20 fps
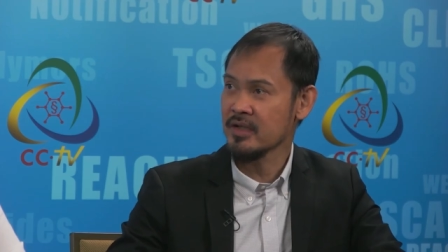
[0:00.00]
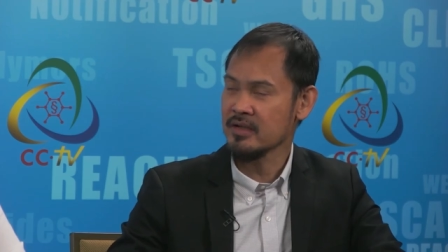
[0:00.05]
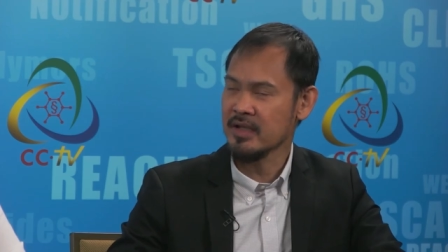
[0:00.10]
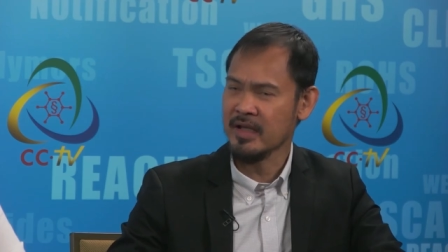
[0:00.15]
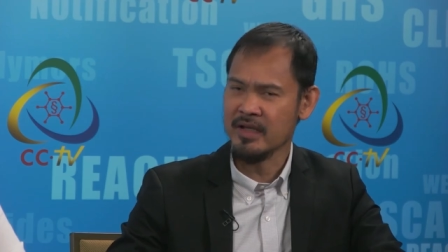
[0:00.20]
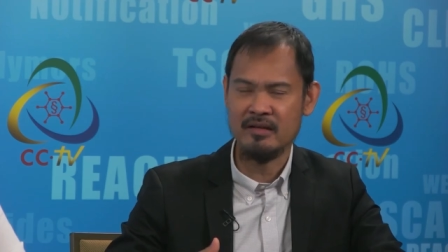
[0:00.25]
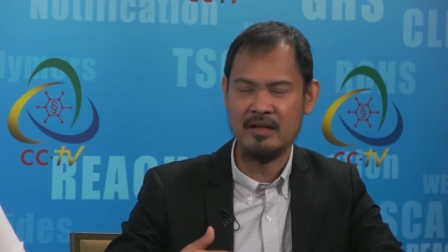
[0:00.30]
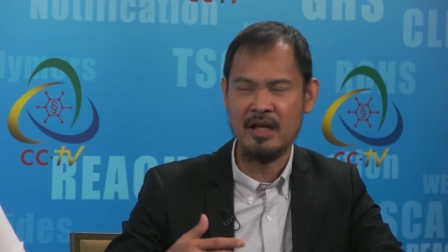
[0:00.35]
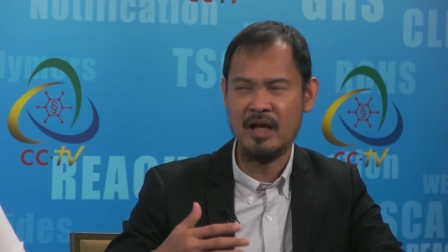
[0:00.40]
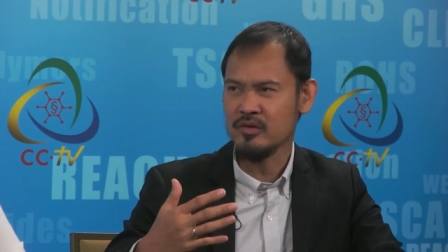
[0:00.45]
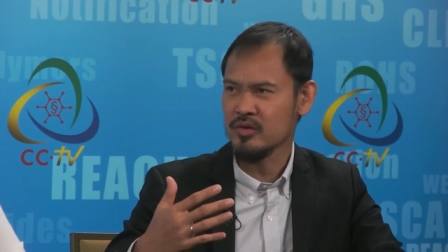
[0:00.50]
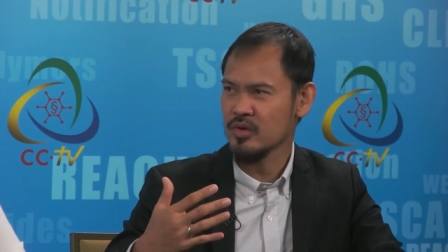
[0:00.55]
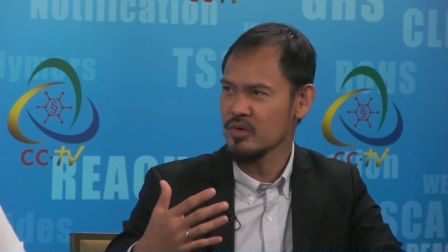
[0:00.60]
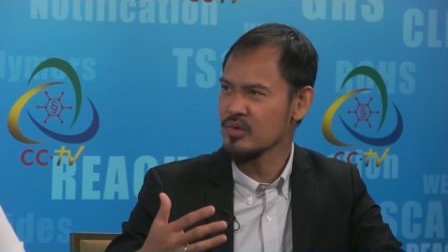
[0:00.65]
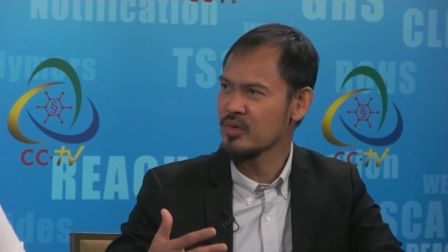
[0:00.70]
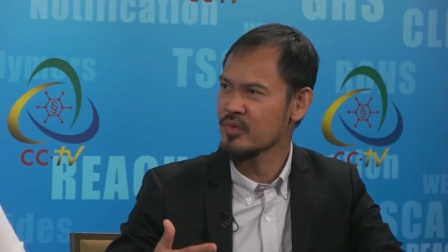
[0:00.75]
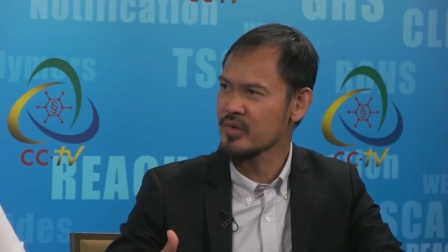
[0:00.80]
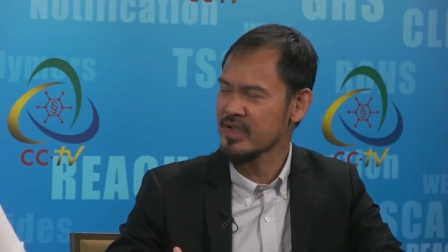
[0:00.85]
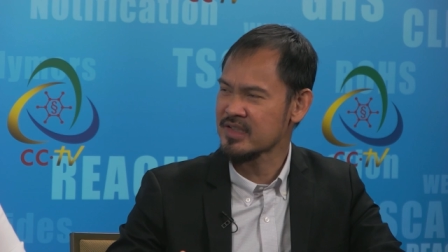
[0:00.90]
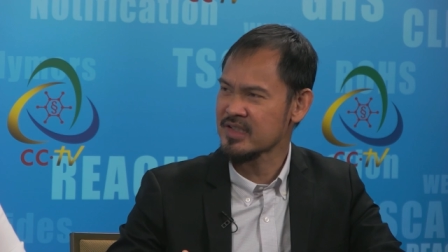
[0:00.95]
like how to
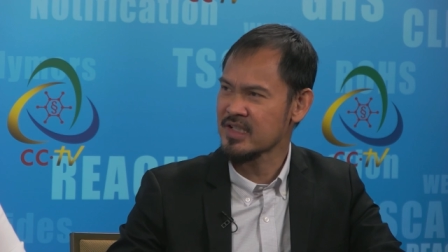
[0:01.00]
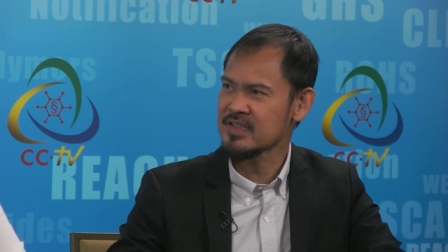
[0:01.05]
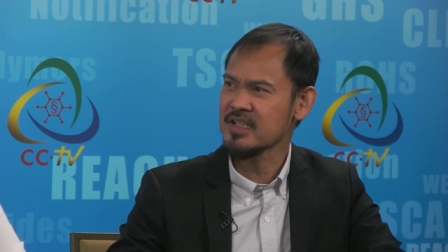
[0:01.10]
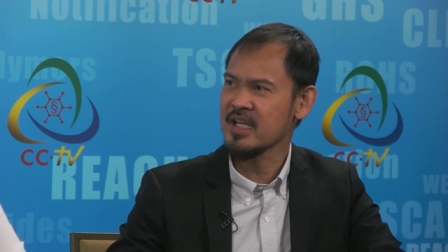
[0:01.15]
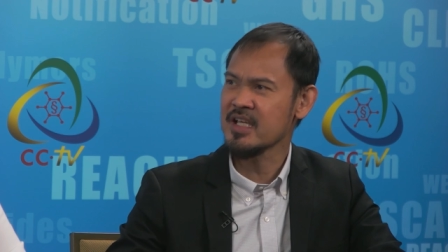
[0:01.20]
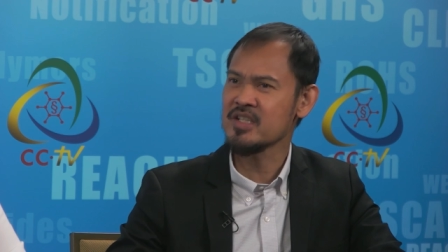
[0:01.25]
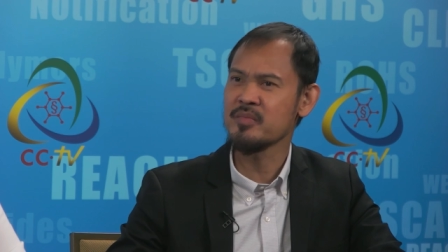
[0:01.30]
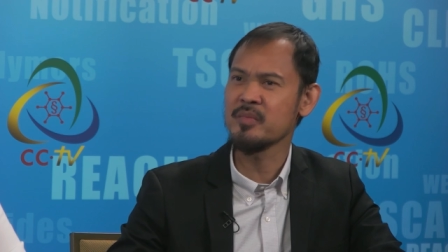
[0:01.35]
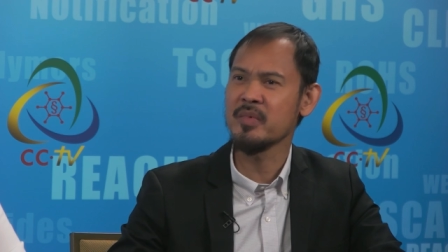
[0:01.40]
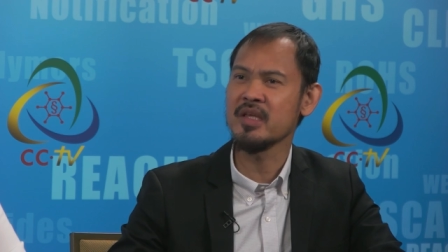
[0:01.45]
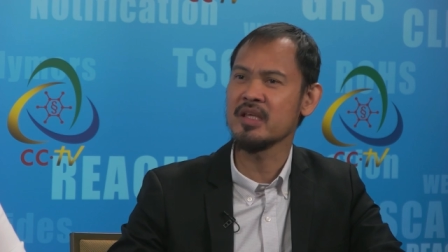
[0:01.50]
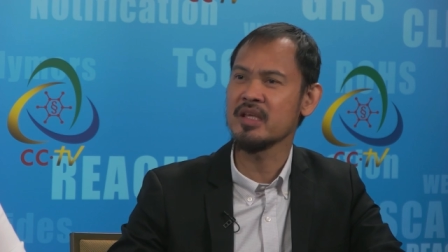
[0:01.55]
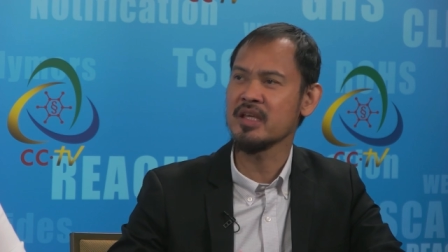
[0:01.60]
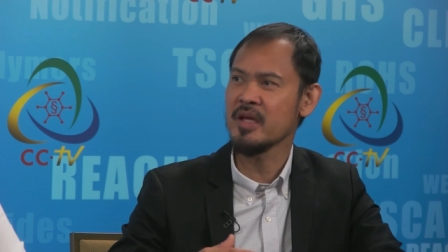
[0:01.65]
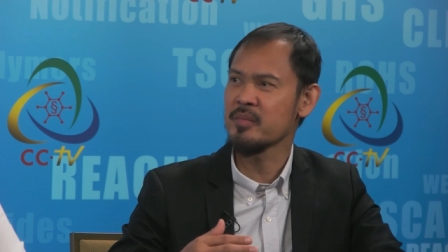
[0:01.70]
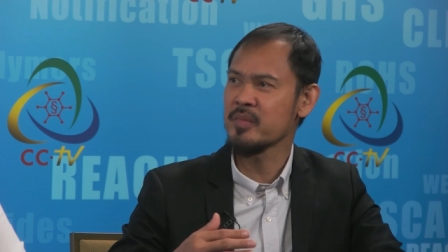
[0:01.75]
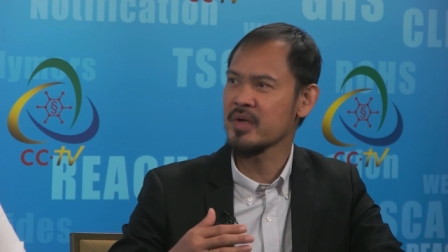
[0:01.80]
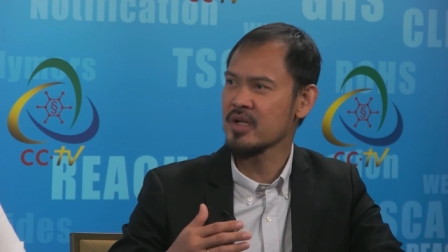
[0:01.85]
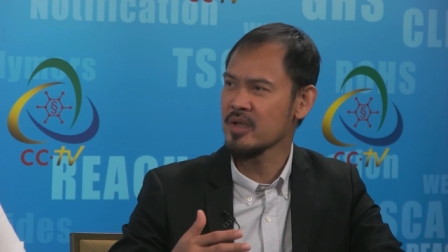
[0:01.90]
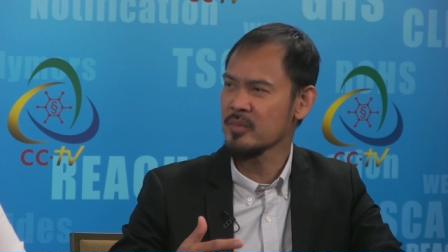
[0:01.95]
do risk assessment,
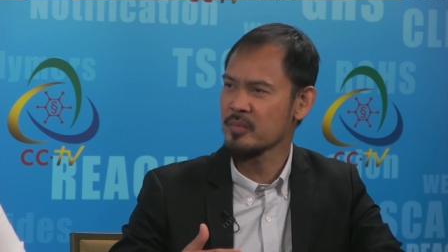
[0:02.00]
chemical